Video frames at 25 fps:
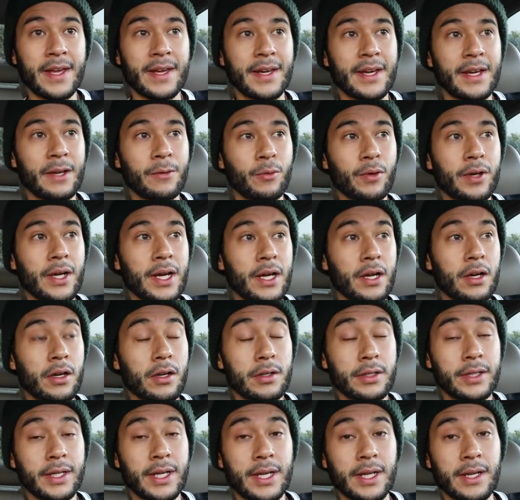And when I
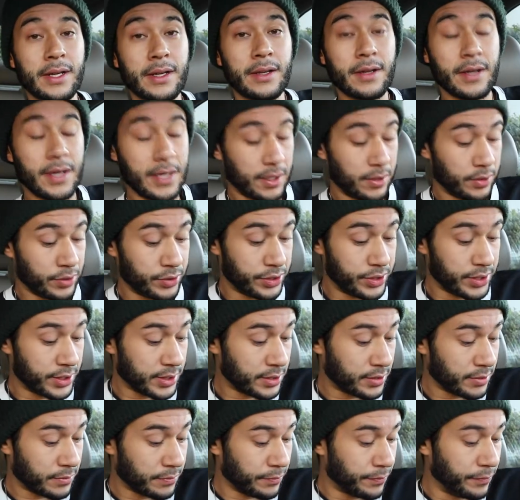heard that, I was
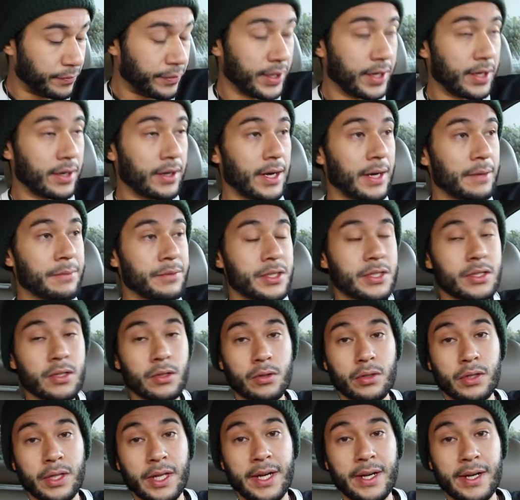just I'm
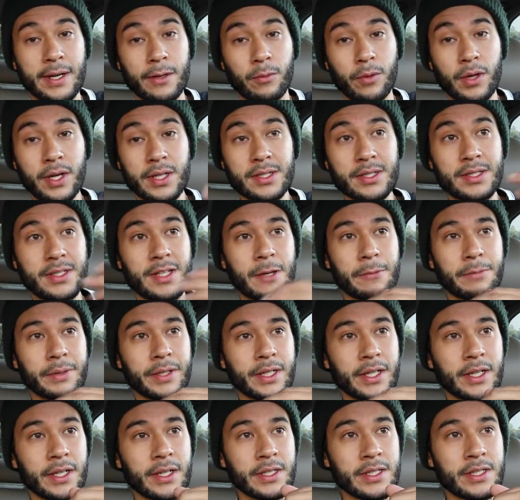so glad I watched that,
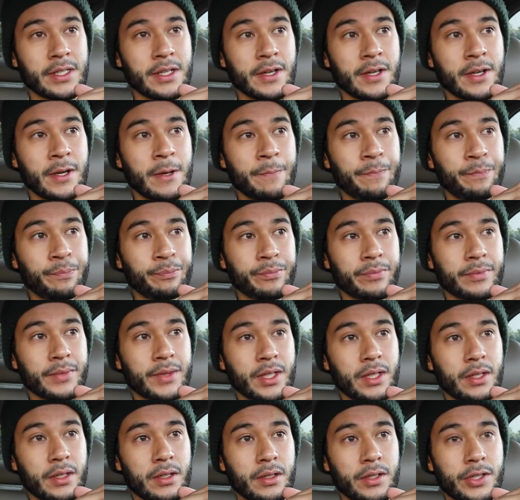because
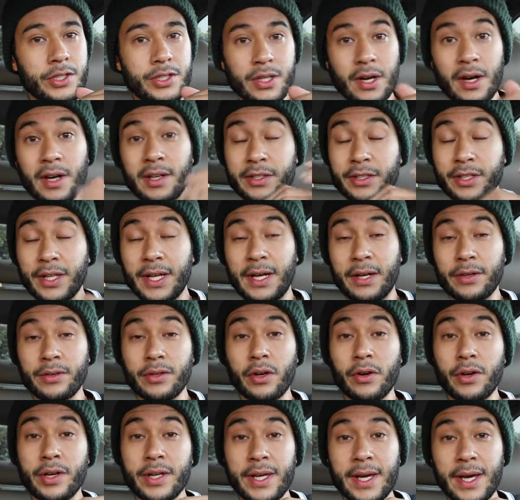Shawn Clown
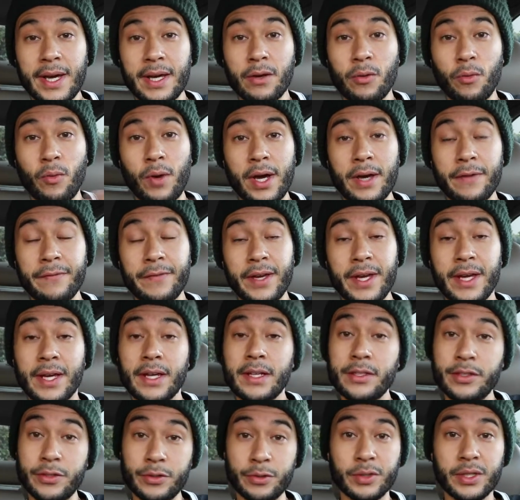already had a wife
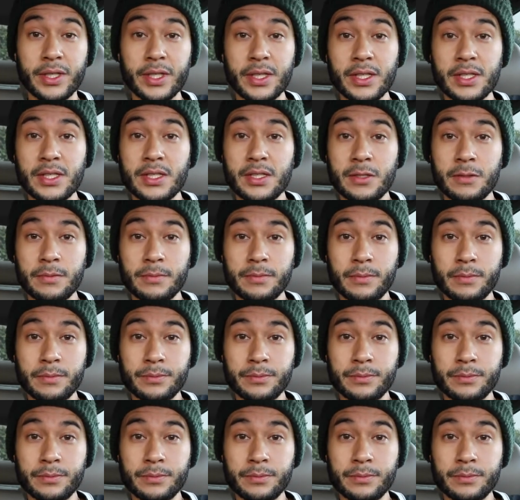and two kids.